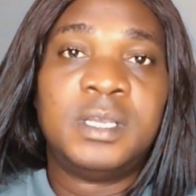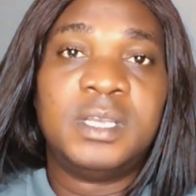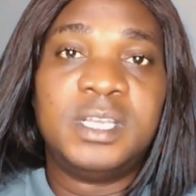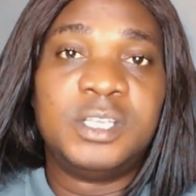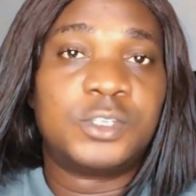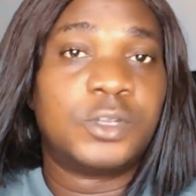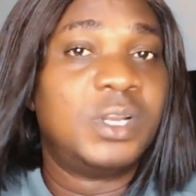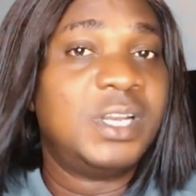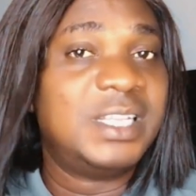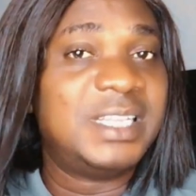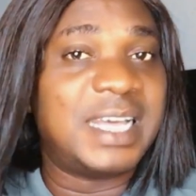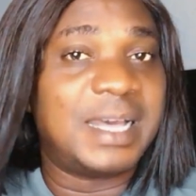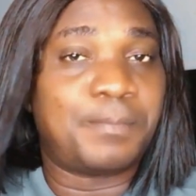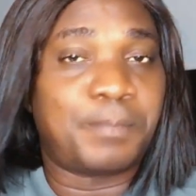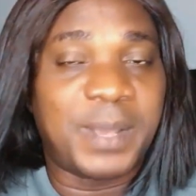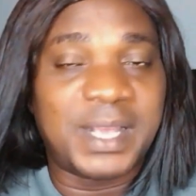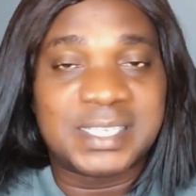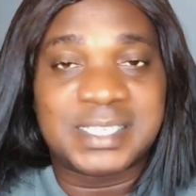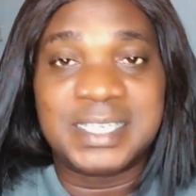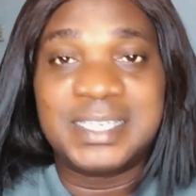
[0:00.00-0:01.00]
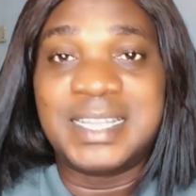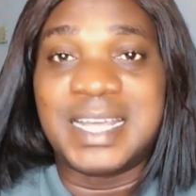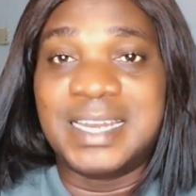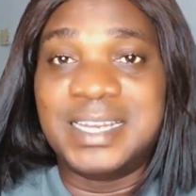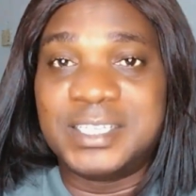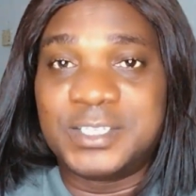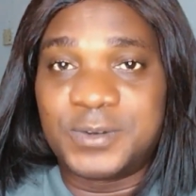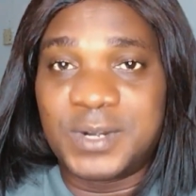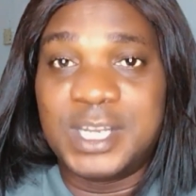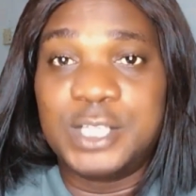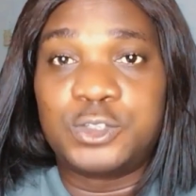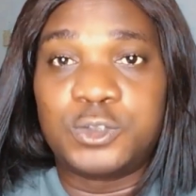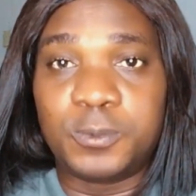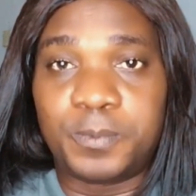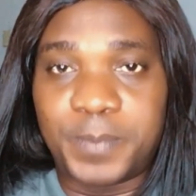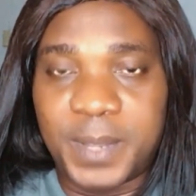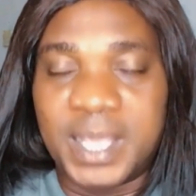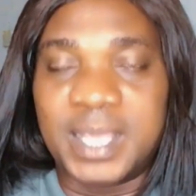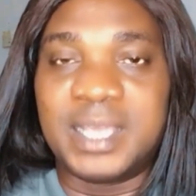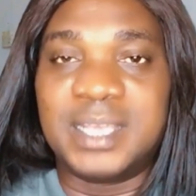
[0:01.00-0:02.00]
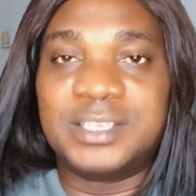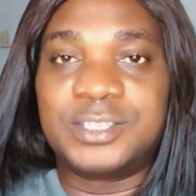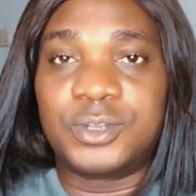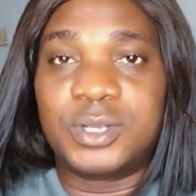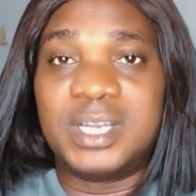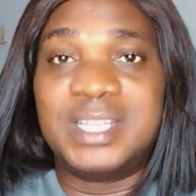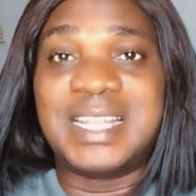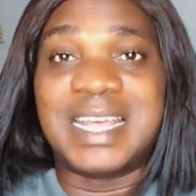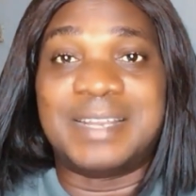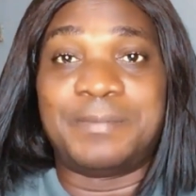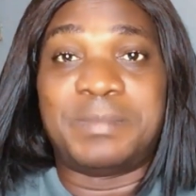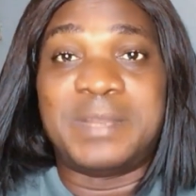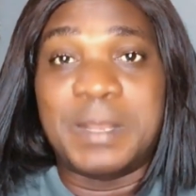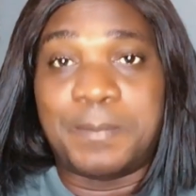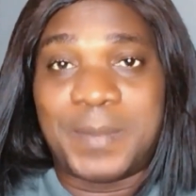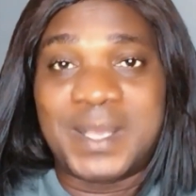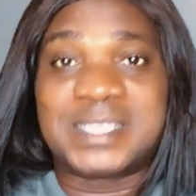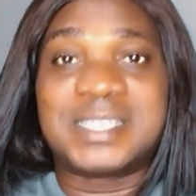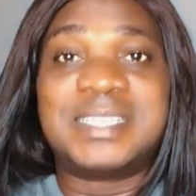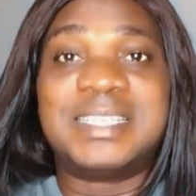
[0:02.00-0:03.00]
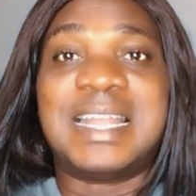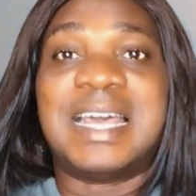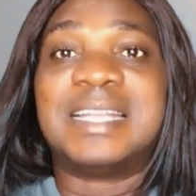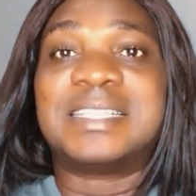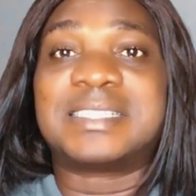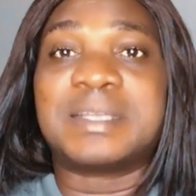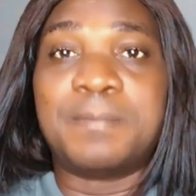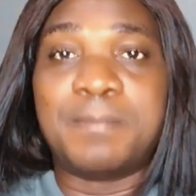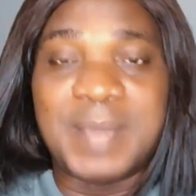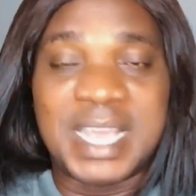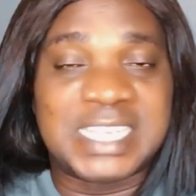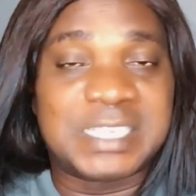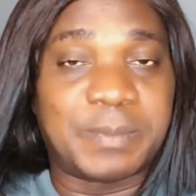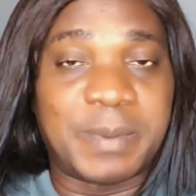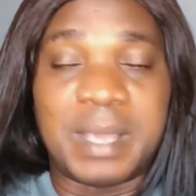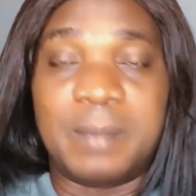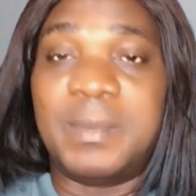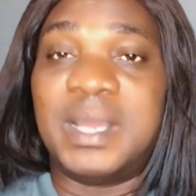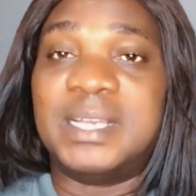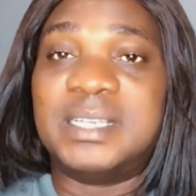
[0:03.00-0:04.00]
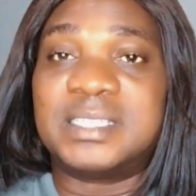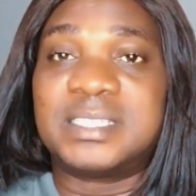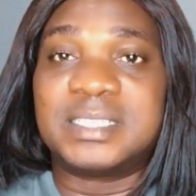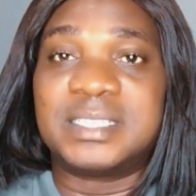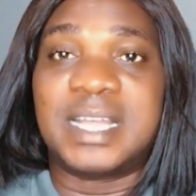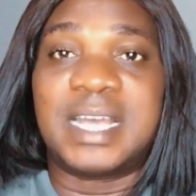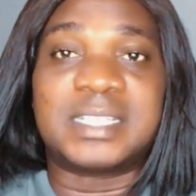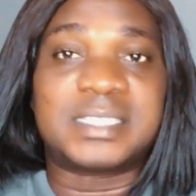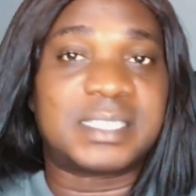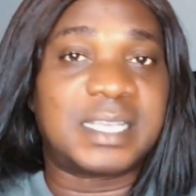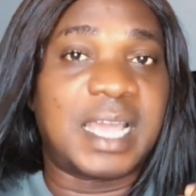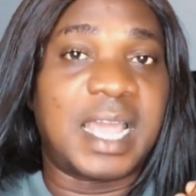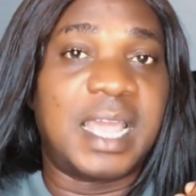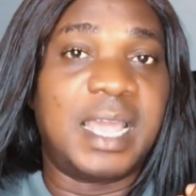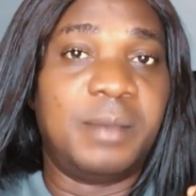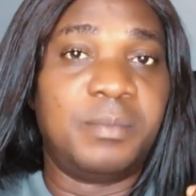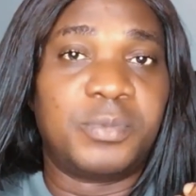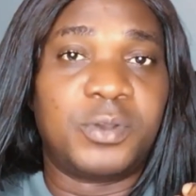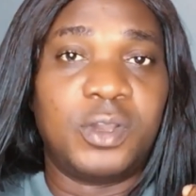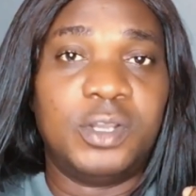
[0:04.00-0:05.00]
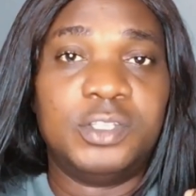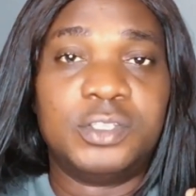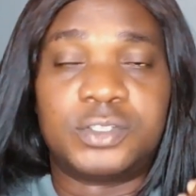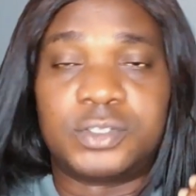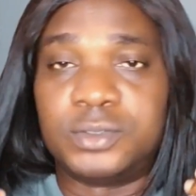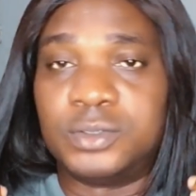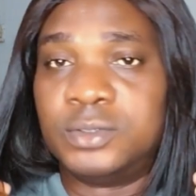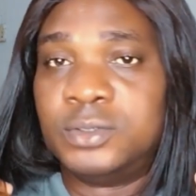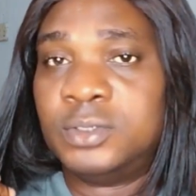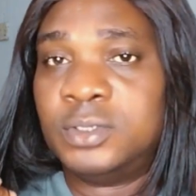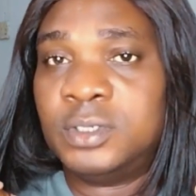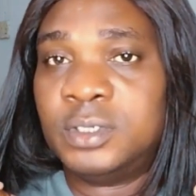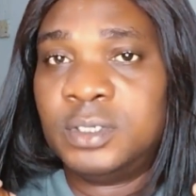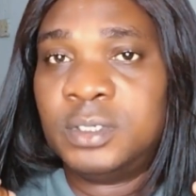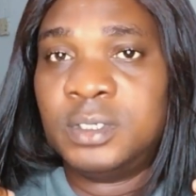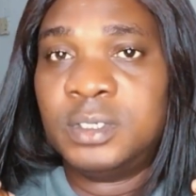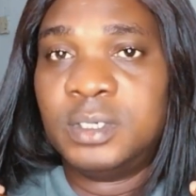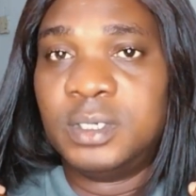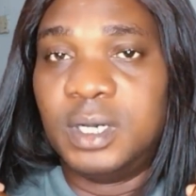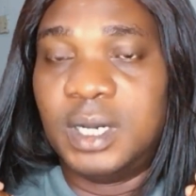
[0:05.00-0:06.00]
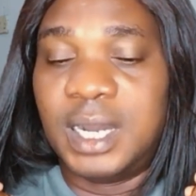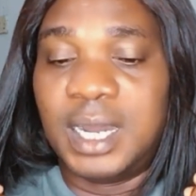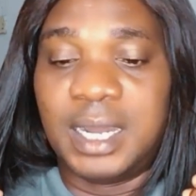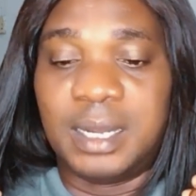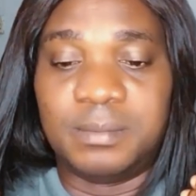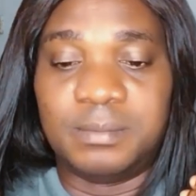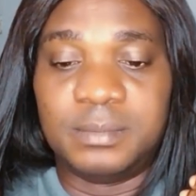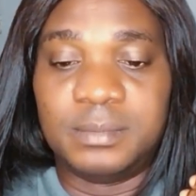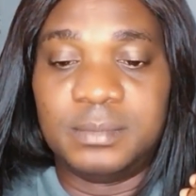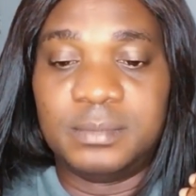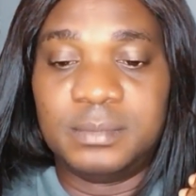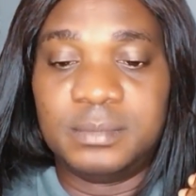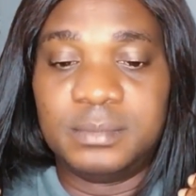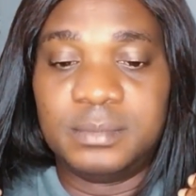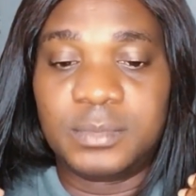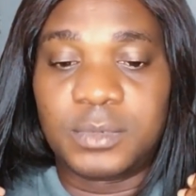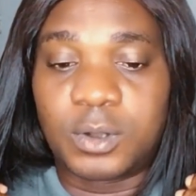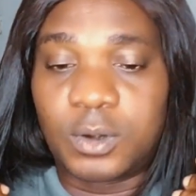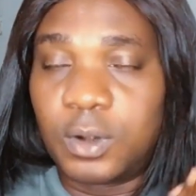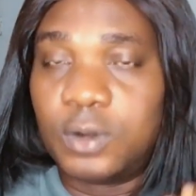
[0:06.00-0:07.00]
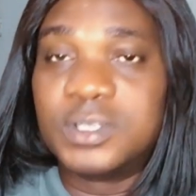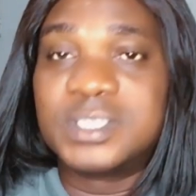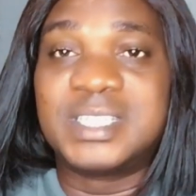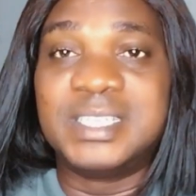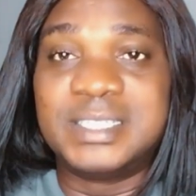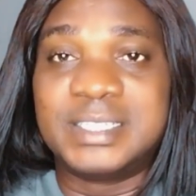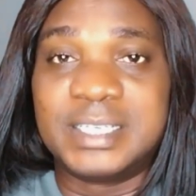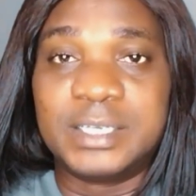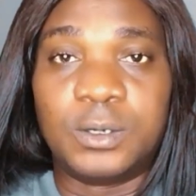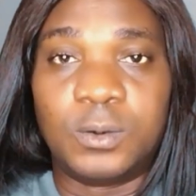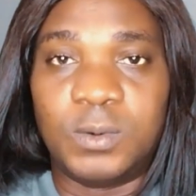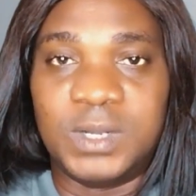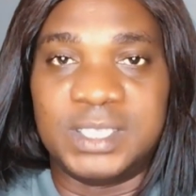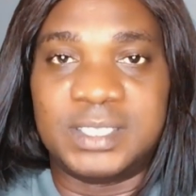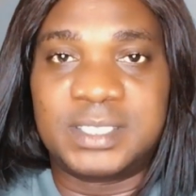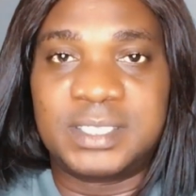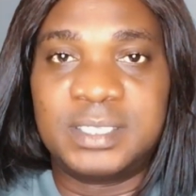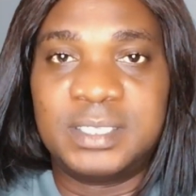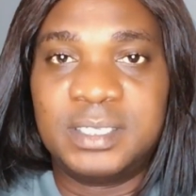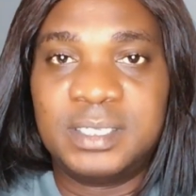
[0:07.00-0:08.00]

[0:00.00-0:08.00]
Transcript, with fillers: It's only that person that is ready to pay. It's only that the person that makes payment that I am going to close the deal with.